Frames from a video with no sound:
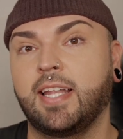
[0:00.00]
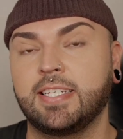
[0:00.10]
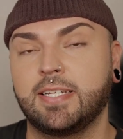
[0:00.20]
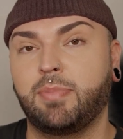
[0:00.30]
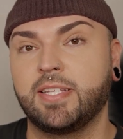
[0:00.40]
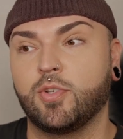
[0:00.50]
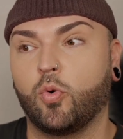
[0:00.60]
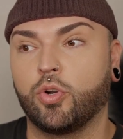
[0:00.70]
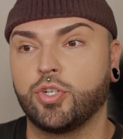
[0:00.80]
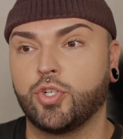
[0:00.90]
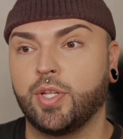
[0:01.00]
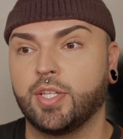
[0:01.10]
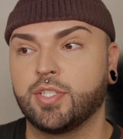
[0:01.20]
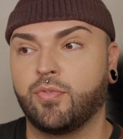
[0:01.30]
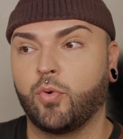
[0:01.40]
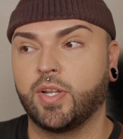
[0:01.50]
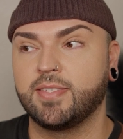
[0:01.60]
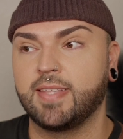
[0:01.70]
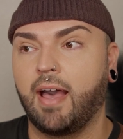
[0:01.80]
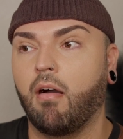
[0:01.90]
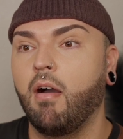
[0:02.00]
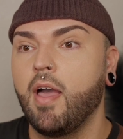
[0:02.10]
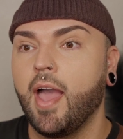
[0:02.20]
I did place an order during the Sephora sale.